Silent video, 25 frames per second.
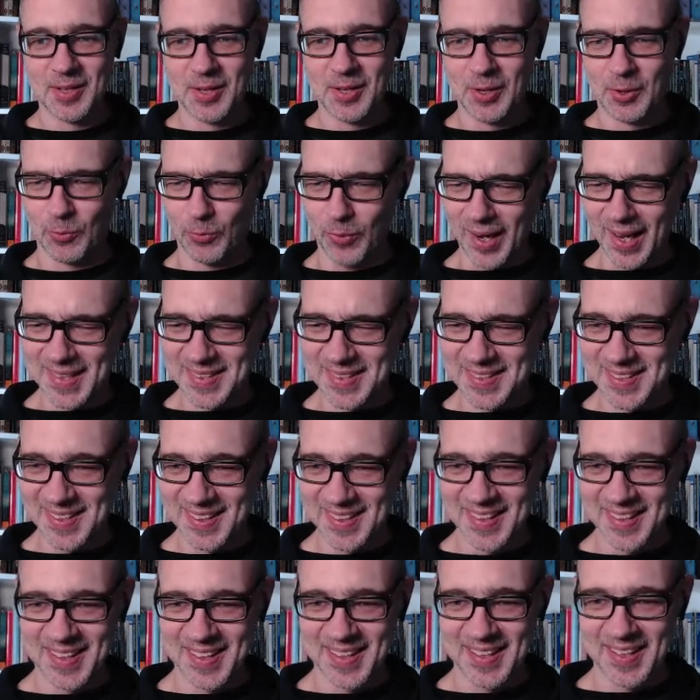What?
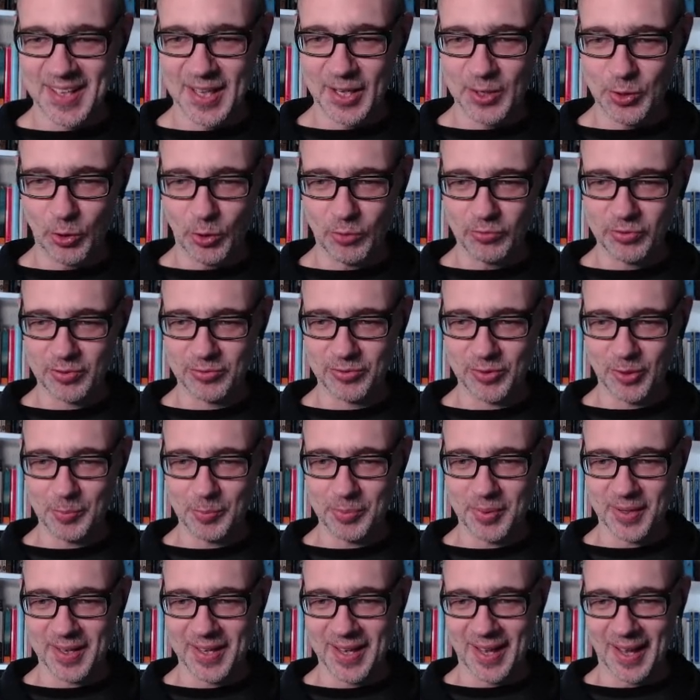An overflow
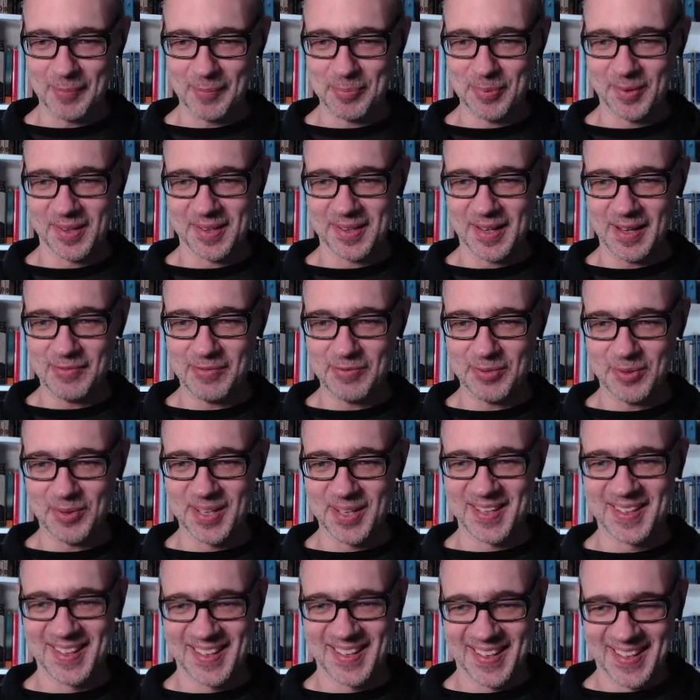bug happened and gave you
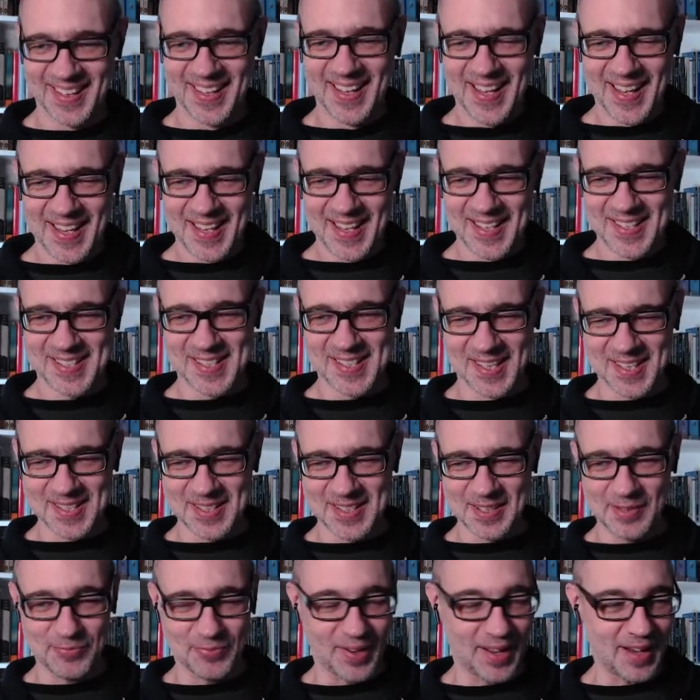
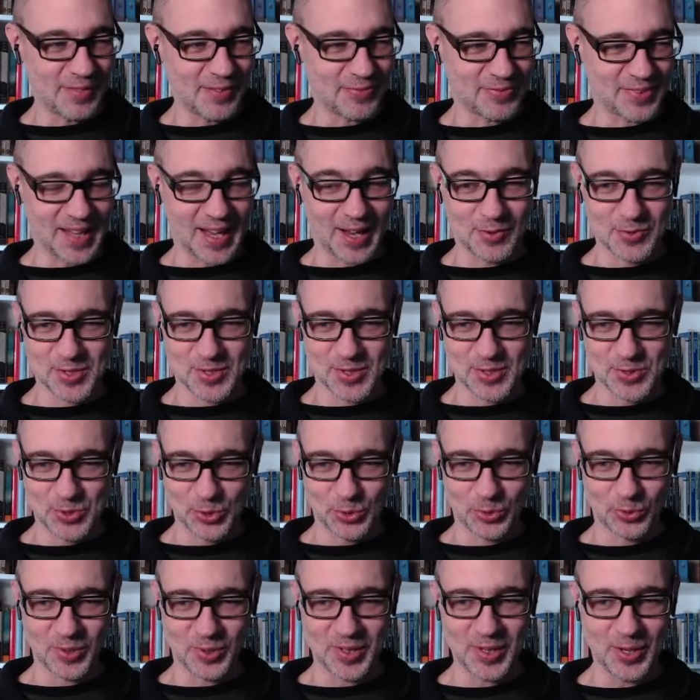65,000
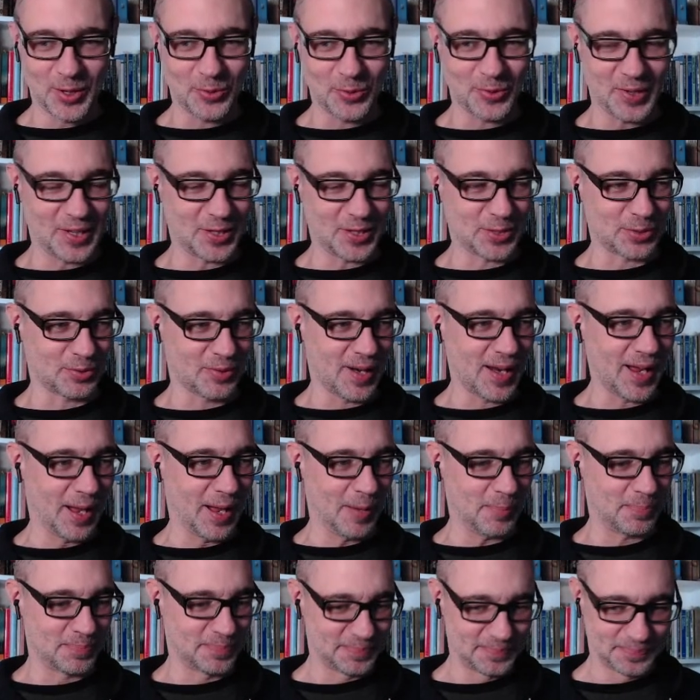jewelry? Holy
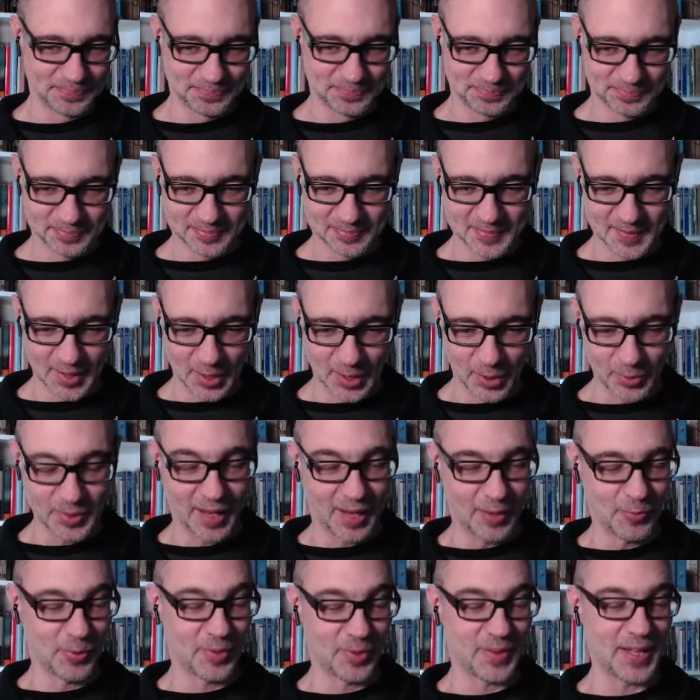crap.
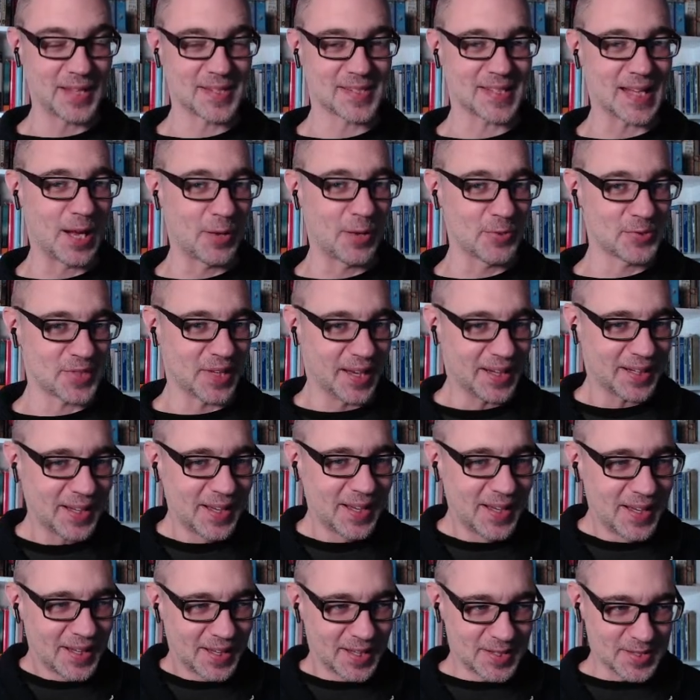Okay, well that sounds like...
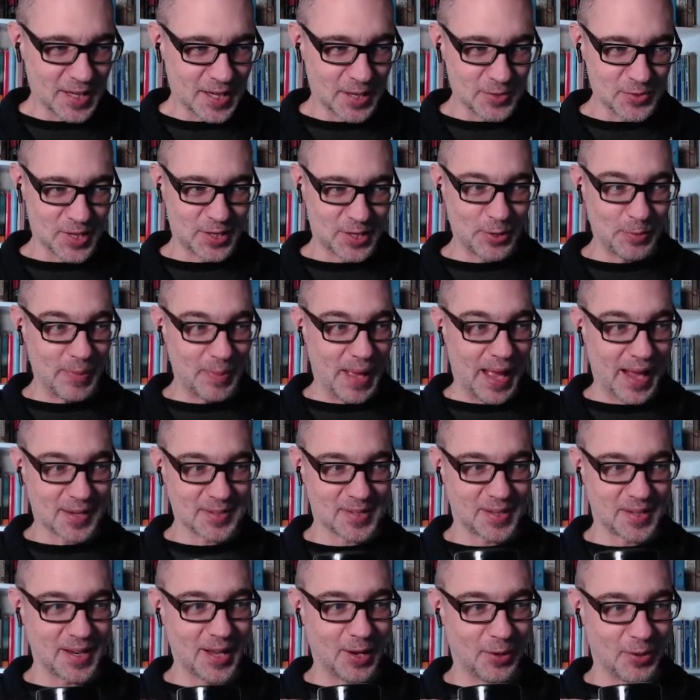It sounds like you maxed
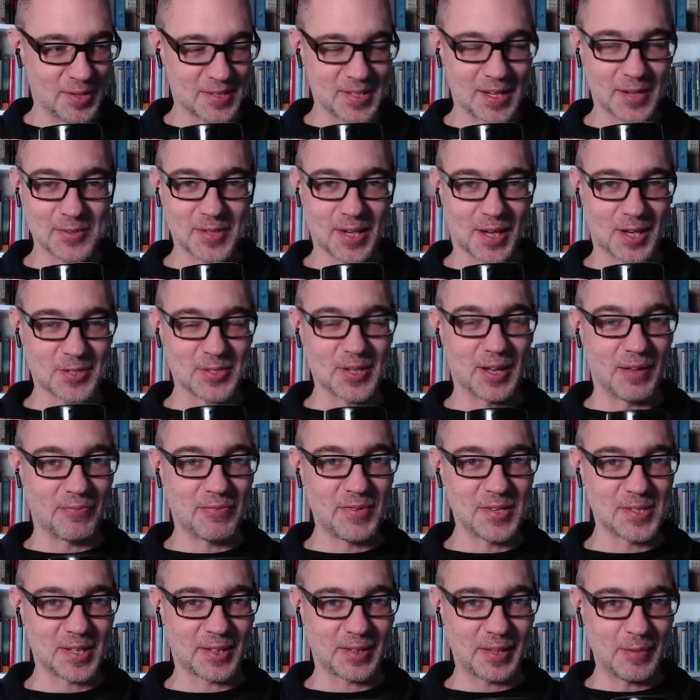it out. It sounds like it's not
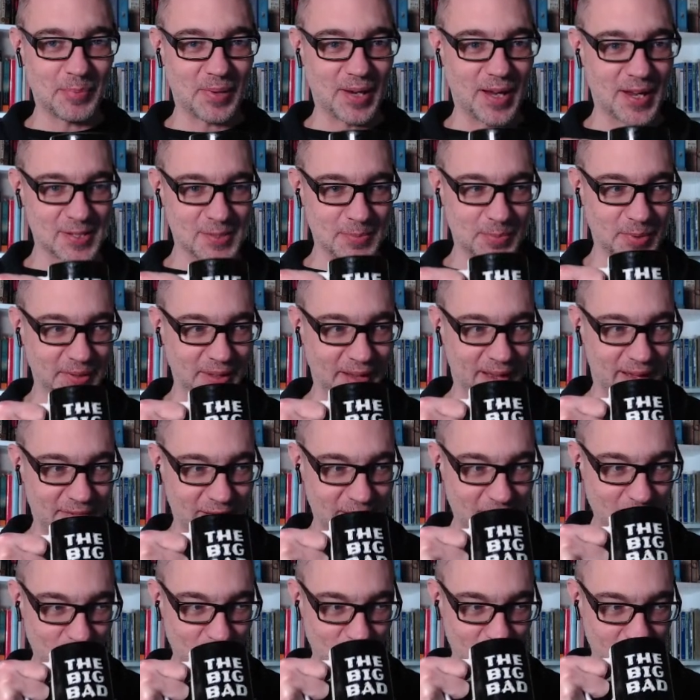physically possible to have
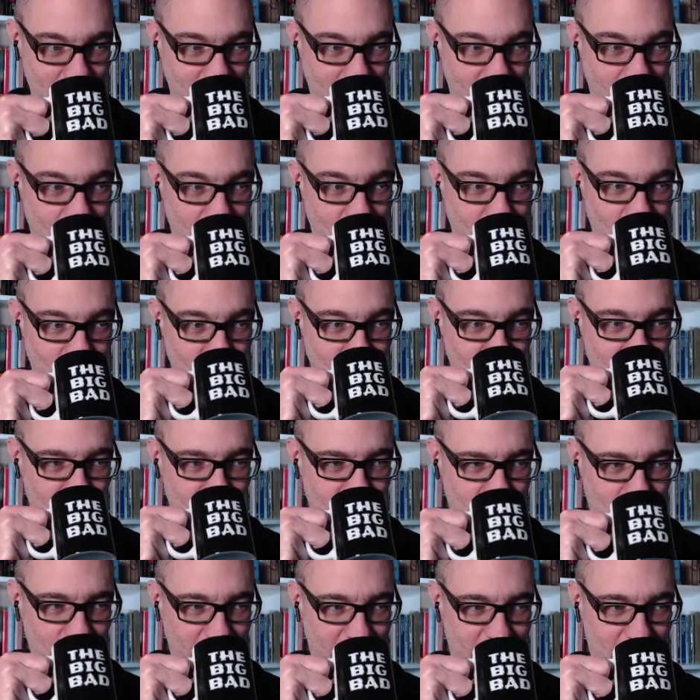any more than that.
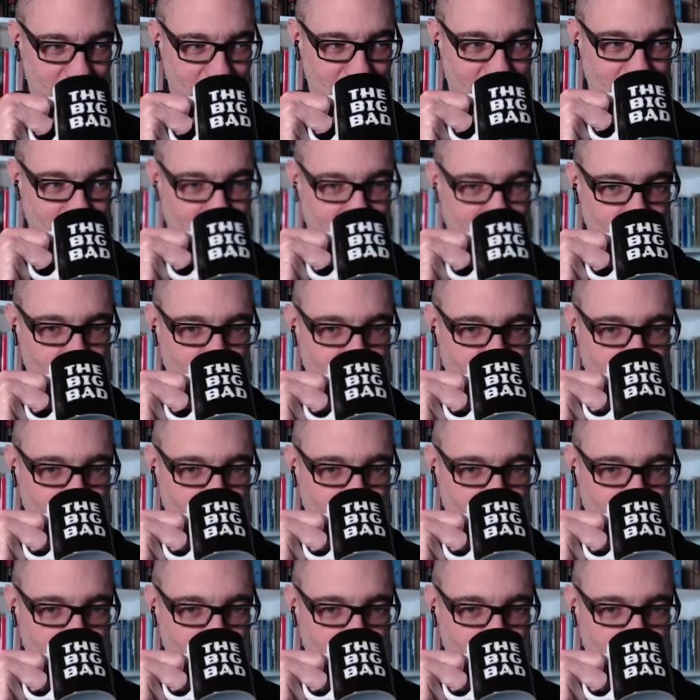Holy crap.